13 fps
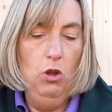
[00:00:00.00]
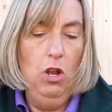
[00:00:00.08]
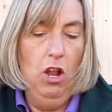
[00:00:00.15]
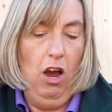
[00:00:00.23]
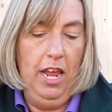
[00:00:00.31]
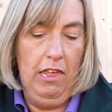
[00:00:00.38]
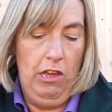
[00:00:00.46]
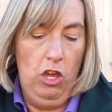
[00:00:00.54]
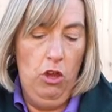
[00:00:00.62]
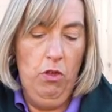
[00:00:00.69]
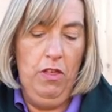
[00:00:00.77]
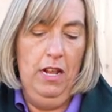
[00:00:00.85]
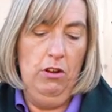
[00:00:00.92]
you like that
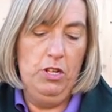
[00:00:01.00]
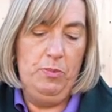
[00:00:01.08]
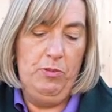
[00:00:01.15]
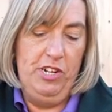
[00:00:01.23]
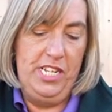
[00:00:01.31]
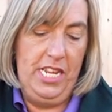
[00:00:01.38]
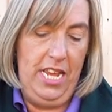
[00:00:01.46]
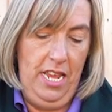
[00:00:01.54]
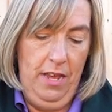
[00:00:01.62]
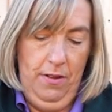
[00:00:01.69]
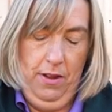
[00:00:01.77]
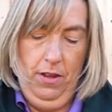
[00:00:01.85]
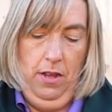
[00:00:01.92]
you think looks pretty,
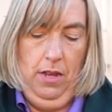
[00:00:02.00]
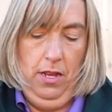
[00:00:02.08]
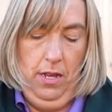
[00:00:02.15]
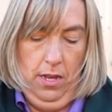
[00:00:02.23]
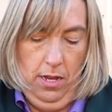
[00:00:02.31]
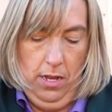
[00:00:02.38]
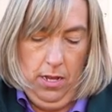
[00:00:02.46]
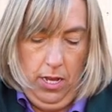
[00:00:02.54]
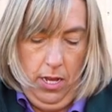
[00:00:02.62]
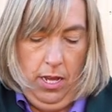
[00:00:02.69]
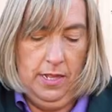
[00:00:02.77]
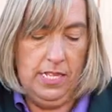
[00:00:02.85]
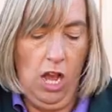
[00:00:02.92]

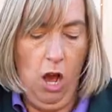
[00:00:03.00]
that's